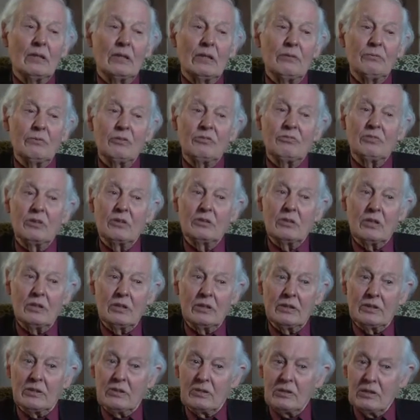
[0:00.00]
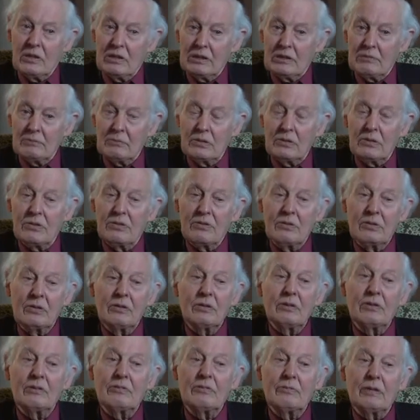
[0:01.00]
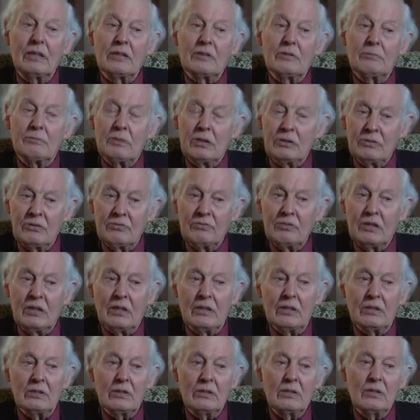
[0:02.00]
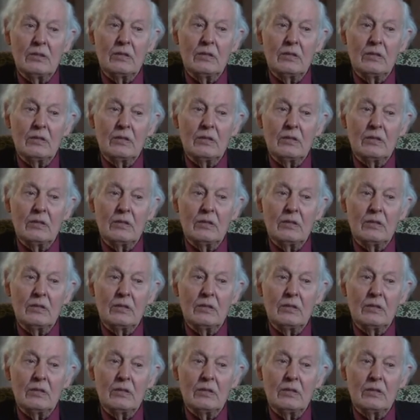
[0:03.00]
It was rather like a tiger moth. It's like a butterfly.